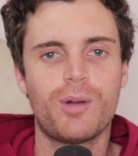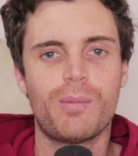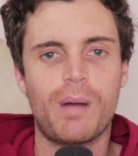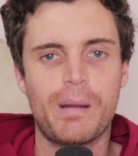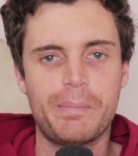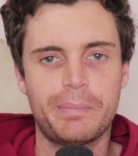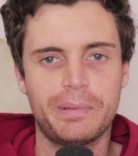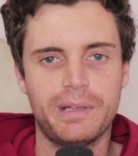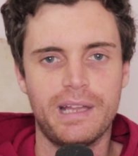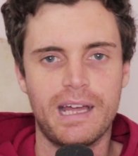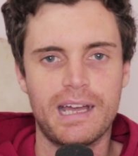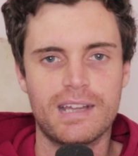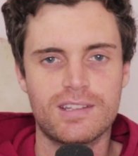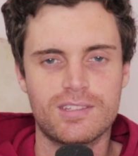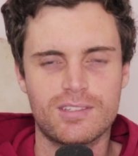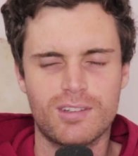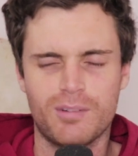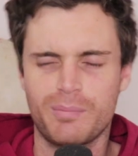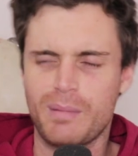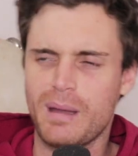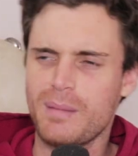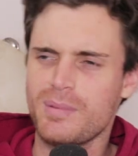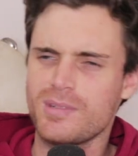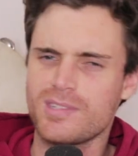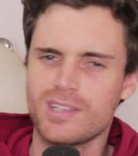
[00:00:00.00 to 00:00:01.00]
my place. Or
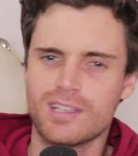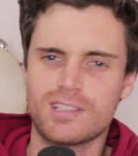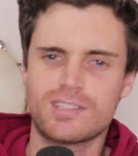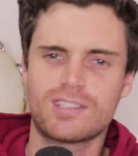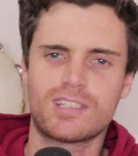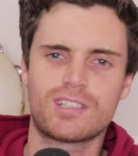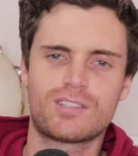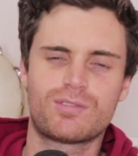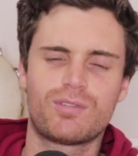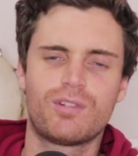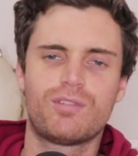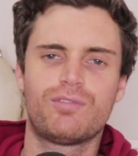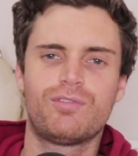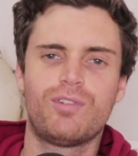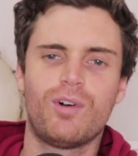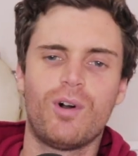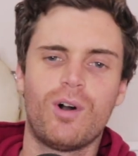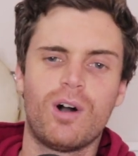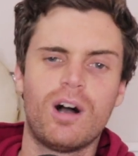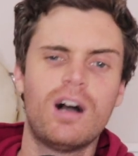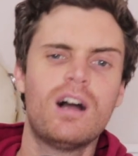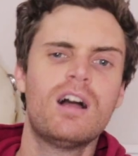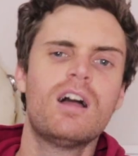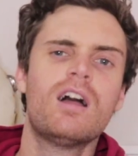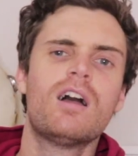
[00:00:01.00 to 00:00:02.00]
maybe it's like
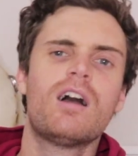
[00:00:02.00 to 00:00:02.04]
6'4".